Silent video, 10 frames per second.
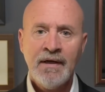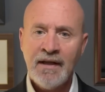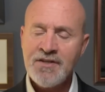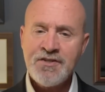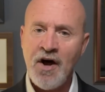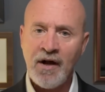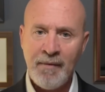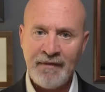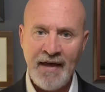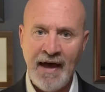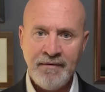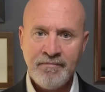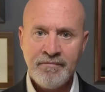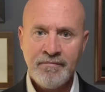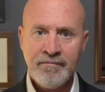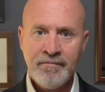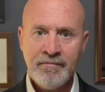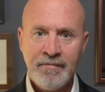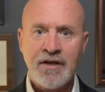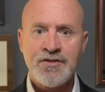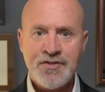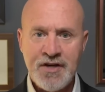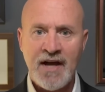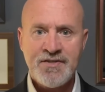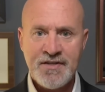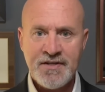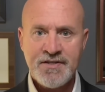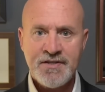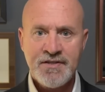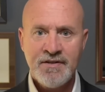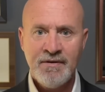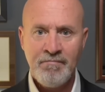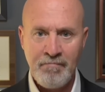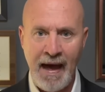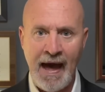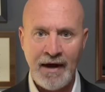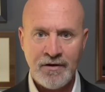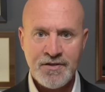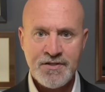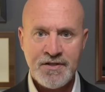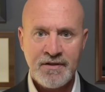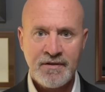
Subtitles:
Let's talk about that, because justice matters.